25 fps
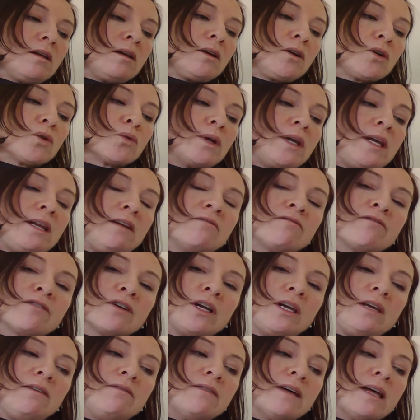green for
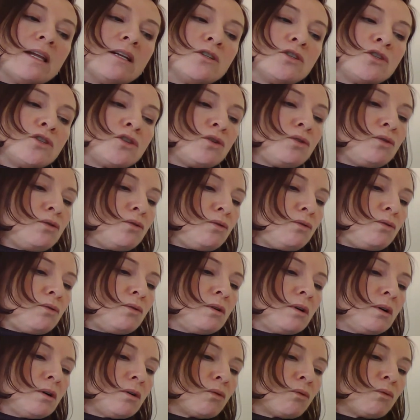event 2,
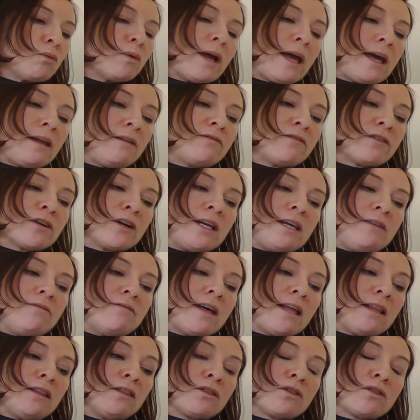red for
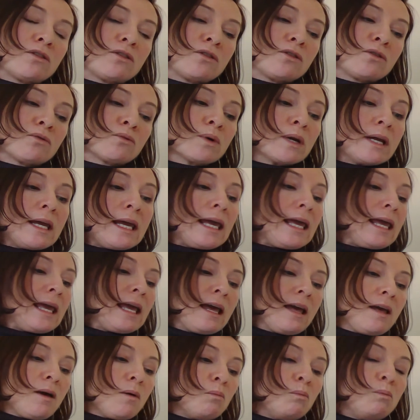event
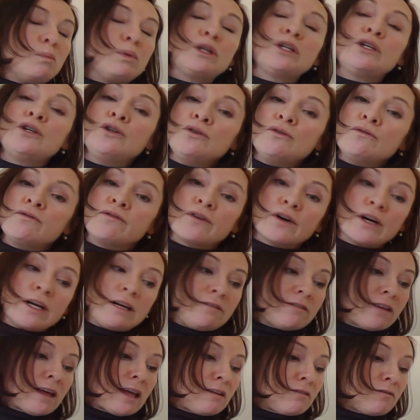3, blue for
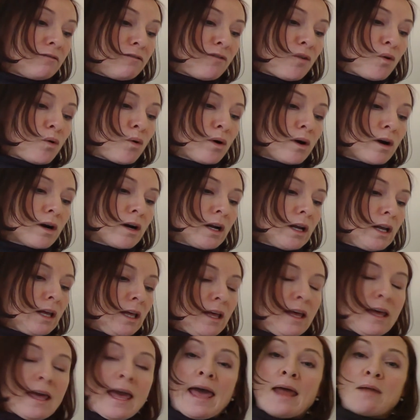event 4,
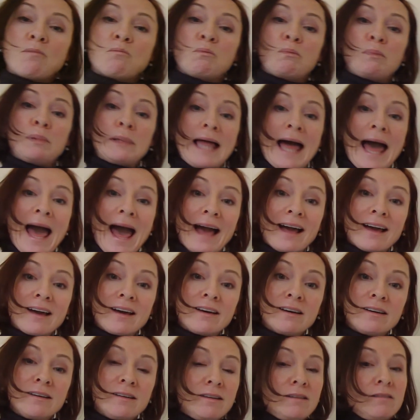and black
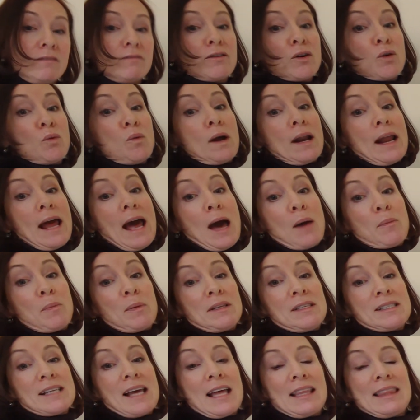for what
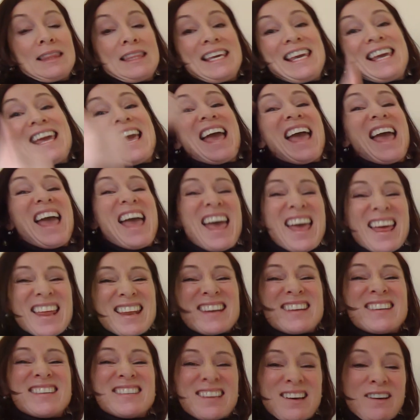happens at the
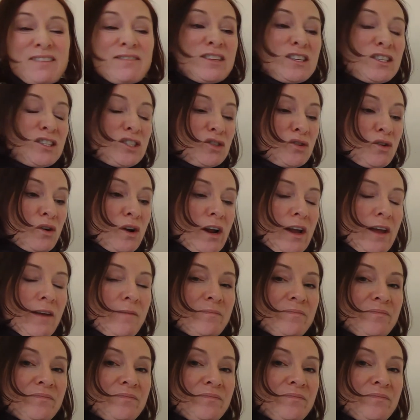end of the story.